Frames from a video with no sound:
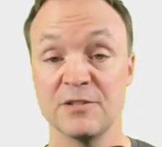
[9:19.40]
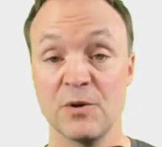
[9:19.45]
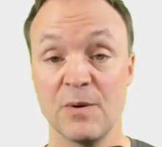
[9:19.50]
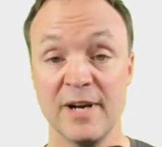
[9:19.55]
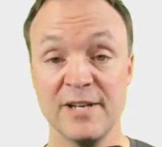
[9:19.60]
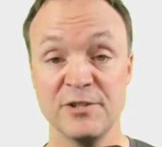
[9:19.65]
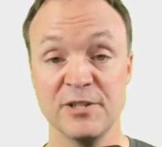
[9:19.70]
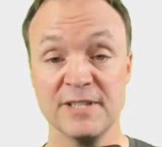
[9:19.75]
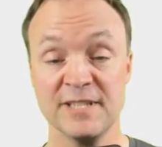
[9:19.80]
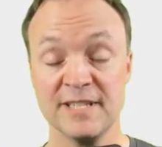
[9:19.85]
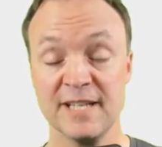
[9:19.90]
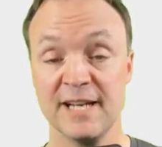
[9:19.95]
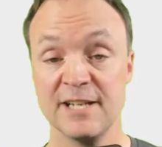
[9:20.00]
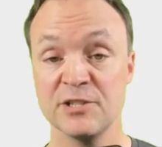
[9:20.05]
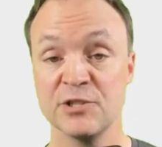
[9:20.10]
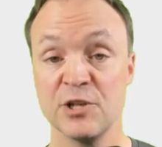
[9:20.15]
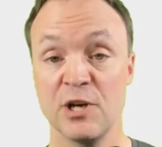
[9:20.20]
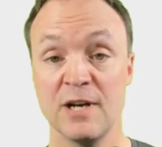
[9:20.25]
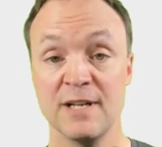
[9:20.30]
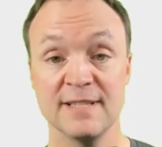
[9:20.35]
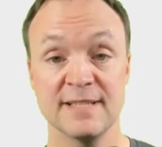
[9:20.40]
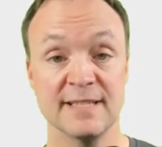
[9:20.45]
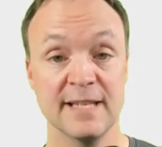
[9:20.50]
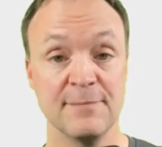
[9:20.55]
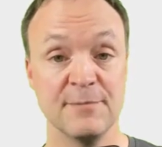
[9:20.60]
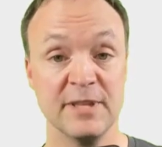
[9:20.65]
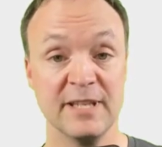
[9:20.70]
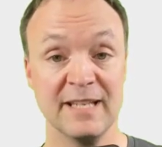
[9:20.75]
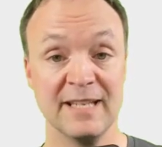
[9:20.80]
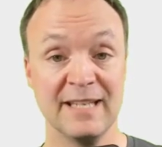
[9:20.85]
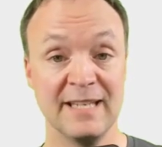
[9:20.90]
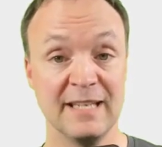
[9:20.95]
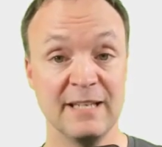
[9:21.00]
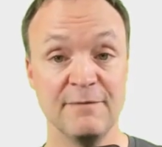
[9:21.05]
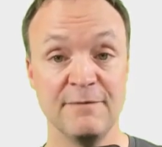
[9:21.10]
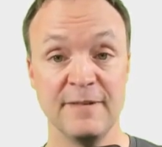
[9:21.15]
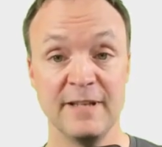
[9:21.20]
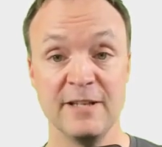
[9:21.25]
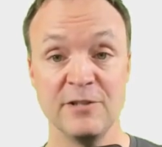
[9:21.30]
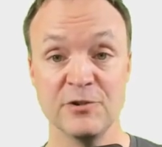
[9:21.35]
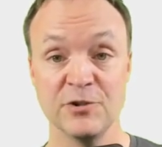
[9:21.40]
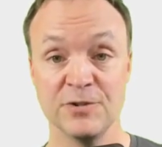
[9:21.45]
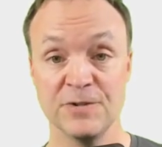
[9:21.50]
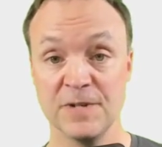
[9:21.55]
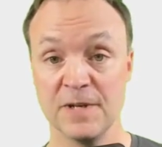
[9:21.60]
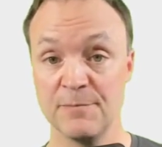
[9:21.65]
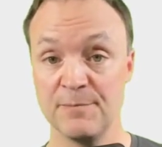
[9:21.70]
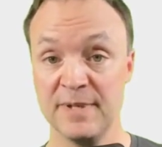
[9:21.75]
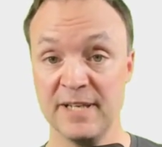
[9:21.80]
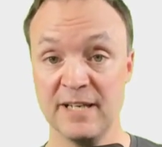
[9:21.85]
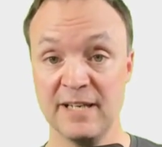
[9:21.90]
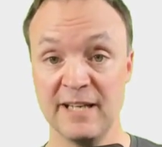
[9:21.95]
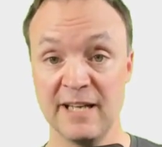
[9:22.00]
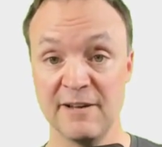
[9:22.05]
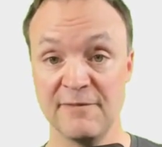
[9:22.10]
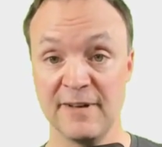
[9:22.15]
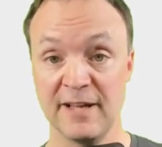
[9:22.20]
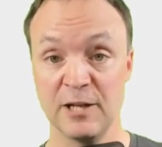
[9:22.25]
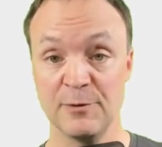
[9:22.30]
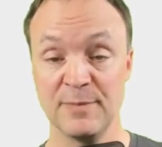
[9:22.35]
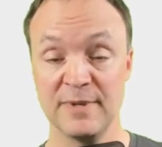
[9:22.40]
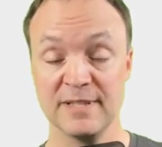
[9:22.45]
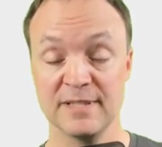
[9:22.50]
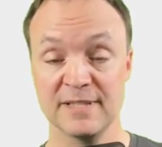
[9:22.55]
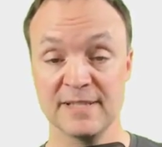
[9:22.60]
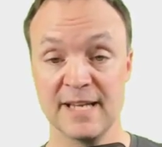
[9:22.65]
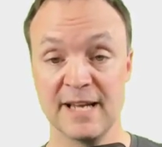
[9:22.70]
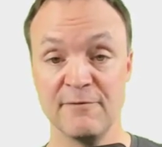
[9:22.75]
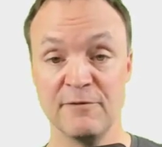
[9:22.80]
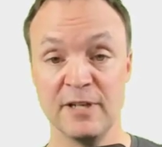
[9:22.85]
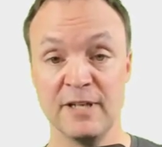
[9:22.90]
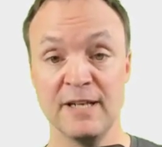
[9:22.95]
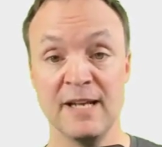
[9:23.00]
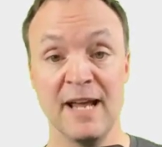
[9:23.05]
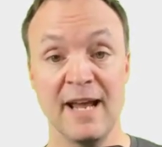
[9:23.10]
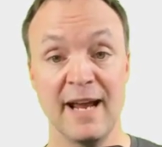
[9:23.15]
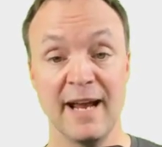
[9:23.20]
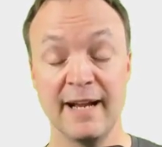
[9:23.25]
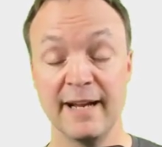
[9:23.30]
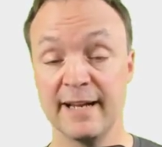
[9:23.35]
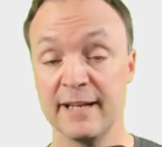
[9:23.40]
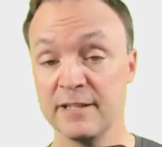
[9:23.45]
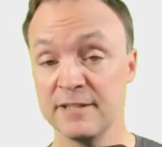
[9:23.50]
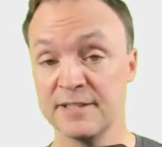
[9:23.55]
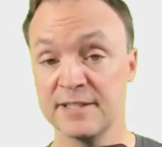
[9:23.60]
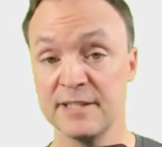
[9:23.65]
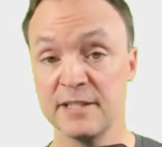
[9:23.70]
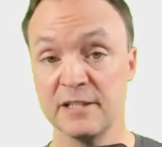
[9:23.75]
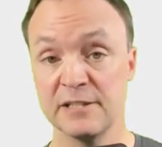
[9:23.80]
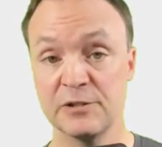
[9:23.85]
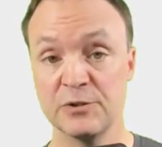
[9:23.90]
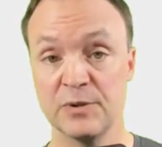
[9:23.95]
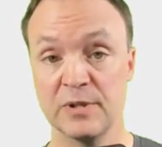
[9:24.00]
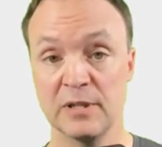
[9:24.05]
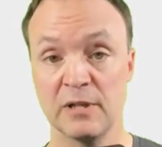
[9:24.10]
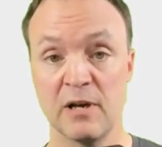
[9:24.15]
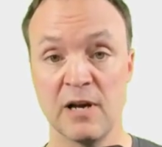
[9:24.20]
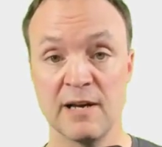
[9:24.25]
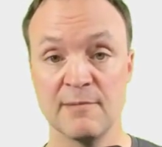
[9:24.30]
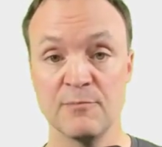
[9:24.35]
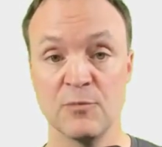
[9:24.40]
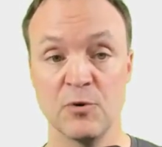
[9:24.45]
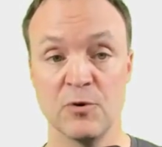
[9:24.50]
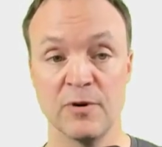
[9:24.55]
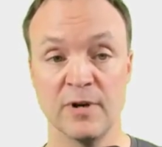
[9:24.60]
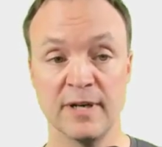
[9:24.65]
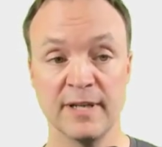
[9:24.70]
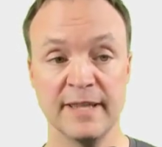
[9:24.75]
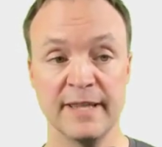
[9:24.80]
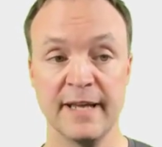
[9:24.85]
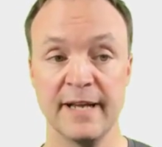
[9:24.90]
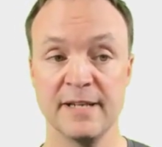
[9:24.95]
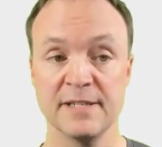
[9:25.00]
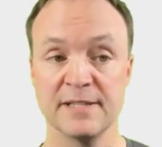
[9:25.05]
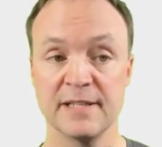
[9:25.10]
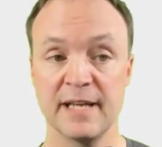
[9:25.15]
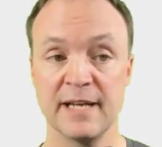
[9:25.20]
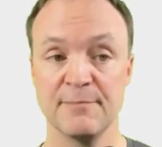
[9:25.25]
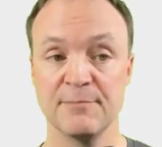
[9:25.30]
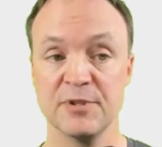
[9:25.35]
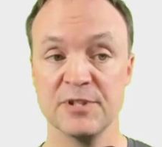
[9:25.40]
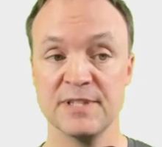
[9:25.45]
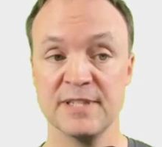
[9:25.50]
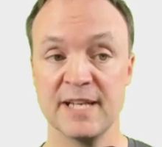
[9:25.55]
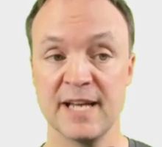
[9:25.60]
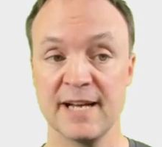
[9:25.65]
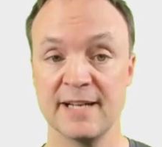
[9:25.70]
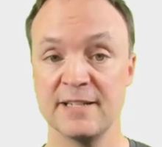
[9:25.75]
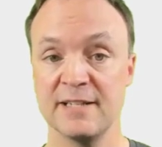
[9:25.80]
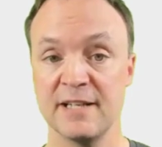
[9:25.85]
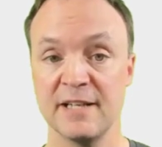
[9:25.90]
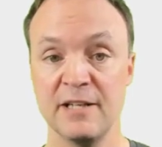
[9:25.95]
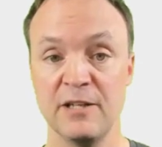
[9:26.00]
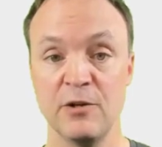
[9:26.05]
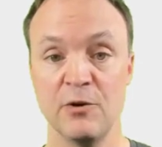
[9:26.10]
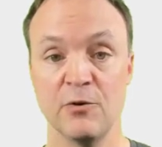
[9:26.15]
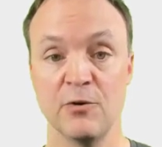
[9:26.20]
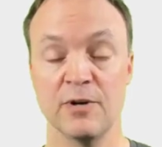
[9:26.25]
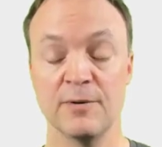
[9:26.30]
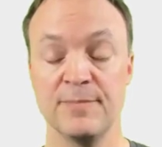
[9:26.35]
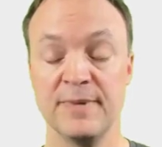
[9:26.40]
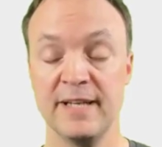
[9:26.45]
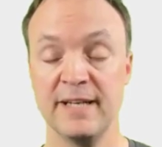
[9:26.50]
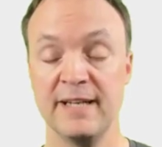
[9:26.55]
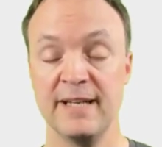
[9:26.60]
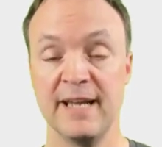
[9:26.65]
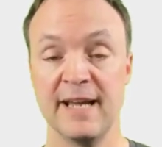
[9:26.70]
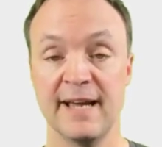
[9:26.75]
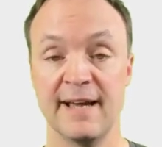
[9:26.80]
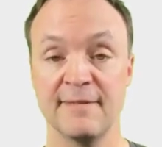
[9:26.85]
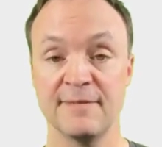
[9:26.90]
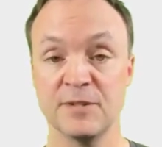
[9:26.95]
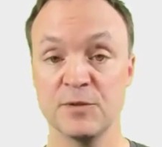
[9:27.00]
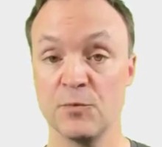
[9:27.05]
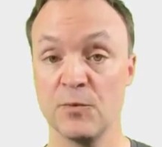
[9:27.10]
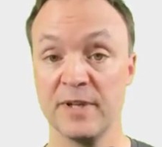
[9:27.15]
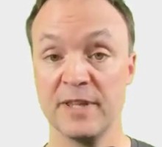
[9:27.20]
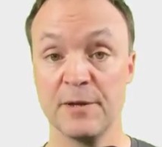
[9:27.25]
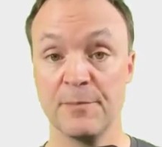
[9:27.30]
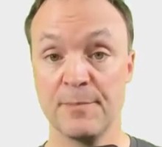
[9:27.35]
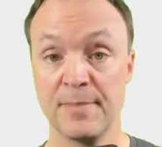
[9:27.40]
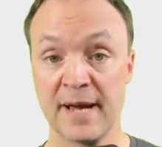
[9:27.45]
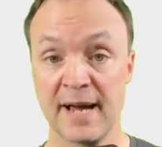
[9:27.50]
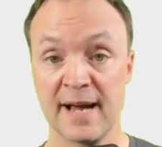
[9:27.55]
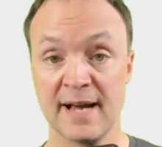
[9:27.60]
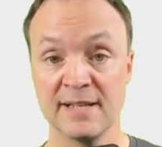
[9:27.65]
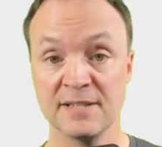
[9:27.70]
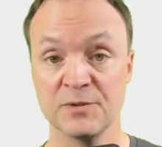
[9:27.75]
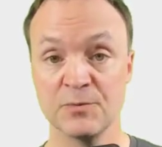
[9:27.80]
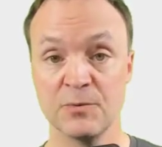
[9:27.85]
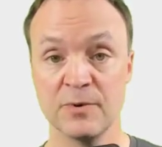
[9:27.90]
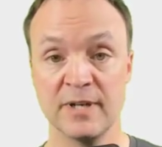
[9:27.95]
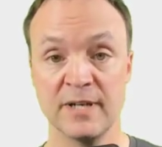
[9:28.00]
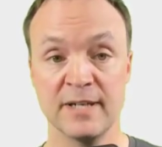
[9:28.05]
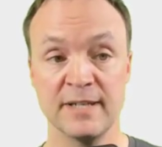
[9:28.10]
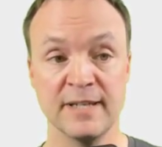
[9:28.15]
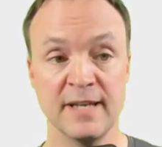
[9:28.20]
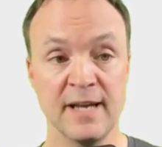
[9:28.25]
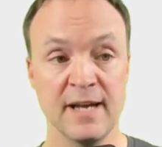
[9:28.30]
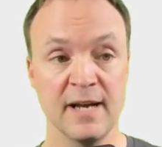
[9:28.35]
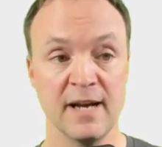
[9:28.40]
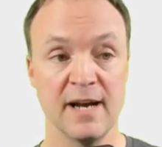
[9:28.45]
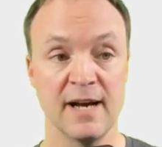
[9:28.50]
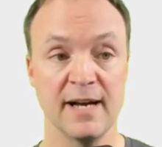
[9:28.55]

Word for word: So I just touched on some of the key features of PDF Element 7, and it can still do a lot more. Things like protecting your PDFs with a password.